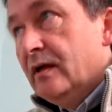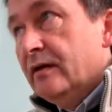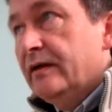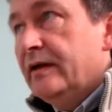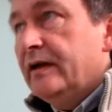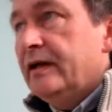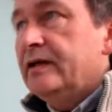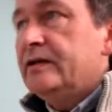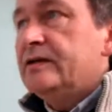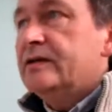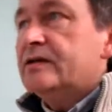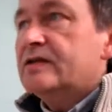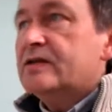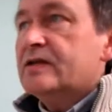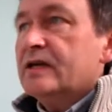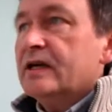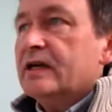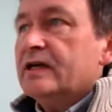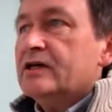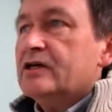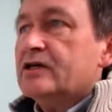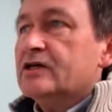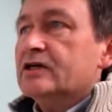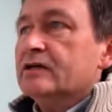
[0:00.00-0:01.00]
The
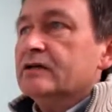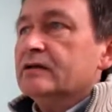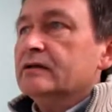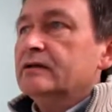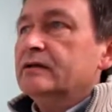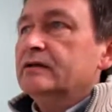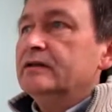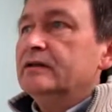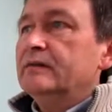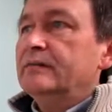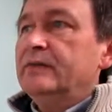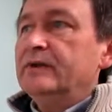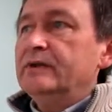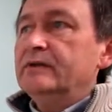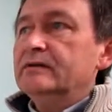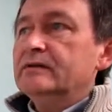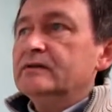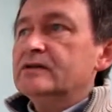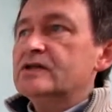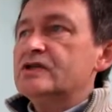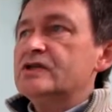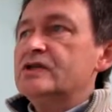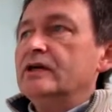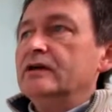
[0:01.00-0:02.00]
intersection and the
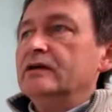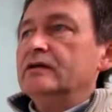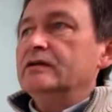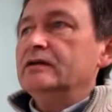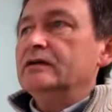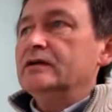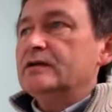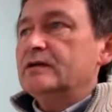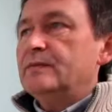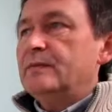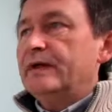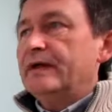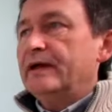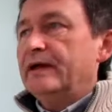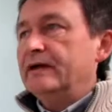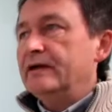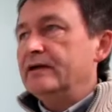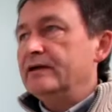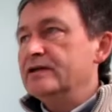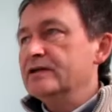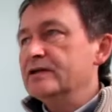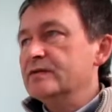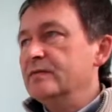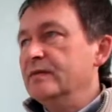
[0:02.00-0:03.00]
builder's yard
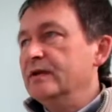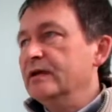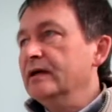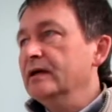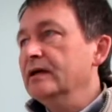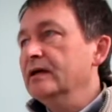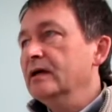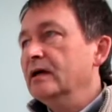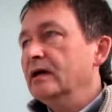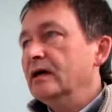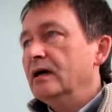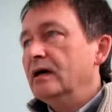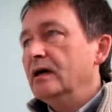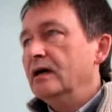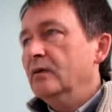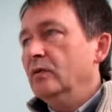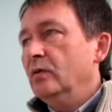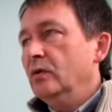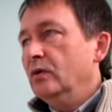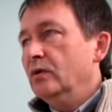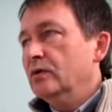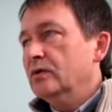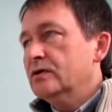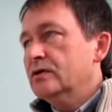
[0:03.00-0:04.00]
behind me, I
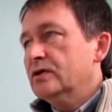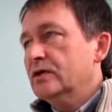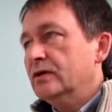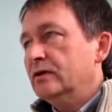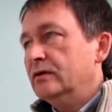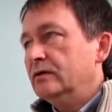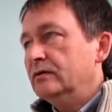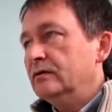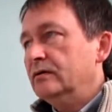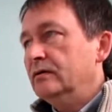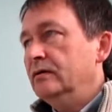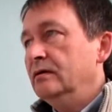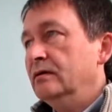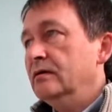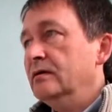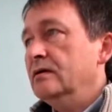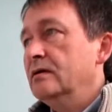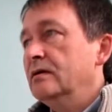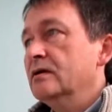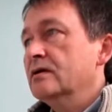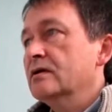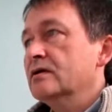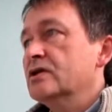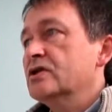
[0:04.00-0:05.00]
walked on.
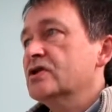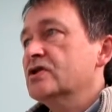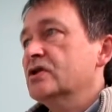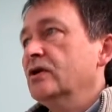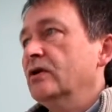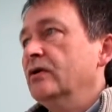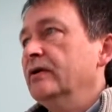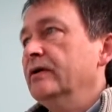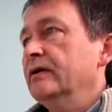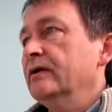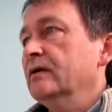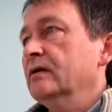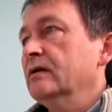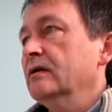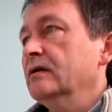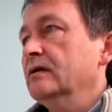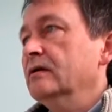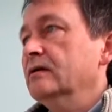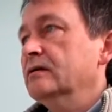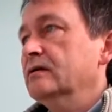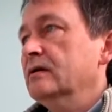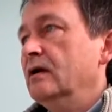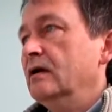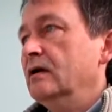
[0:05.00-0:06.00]
Soil
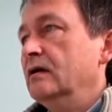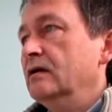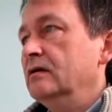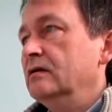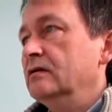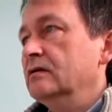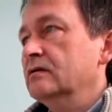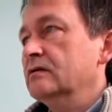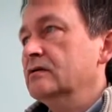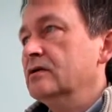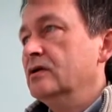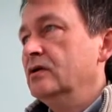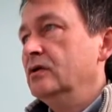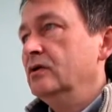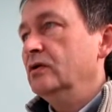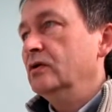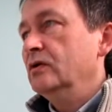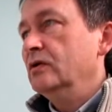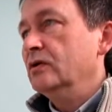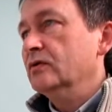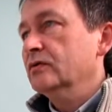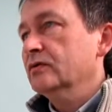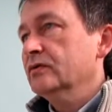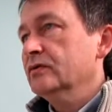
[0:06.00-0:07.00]
and hard
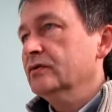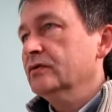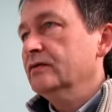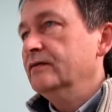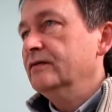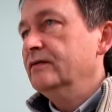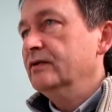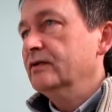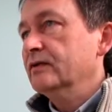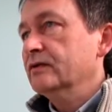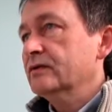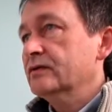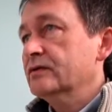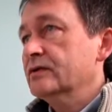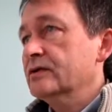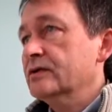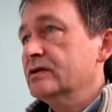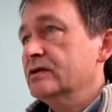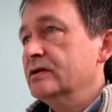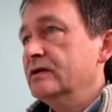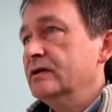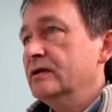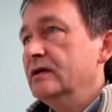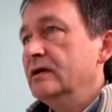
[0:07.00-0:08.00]
core underfoot.
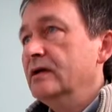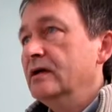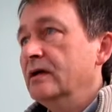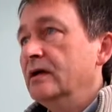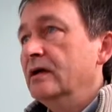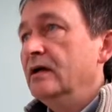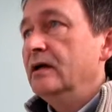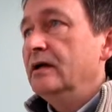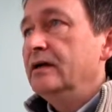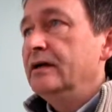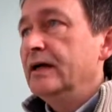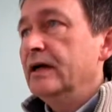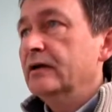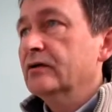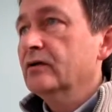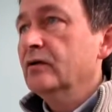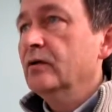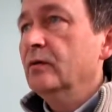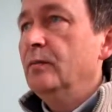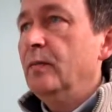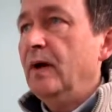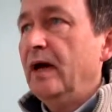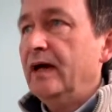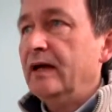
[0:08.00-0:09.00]

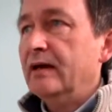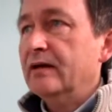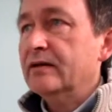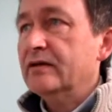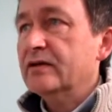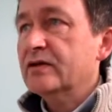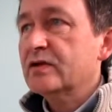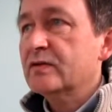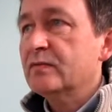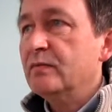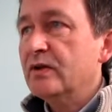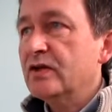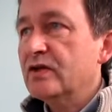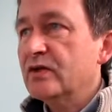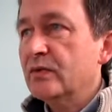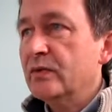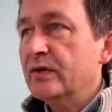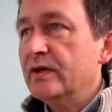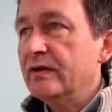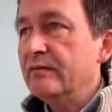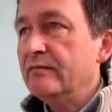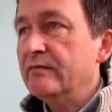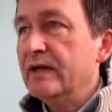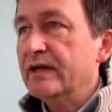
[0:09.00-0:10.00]
Narrow paths
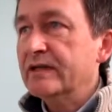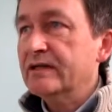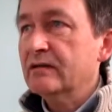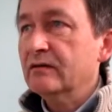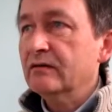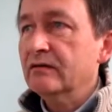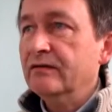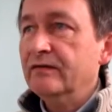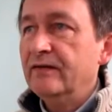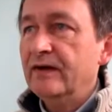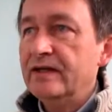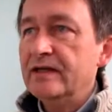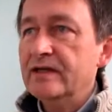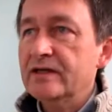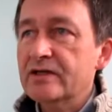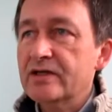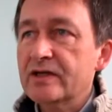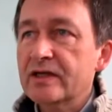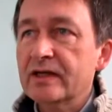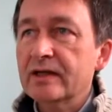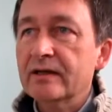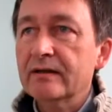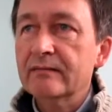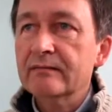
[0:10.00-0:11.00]
between metal
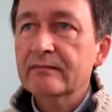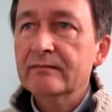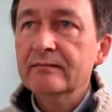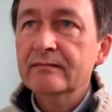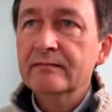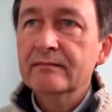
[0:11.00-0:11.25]
fencing.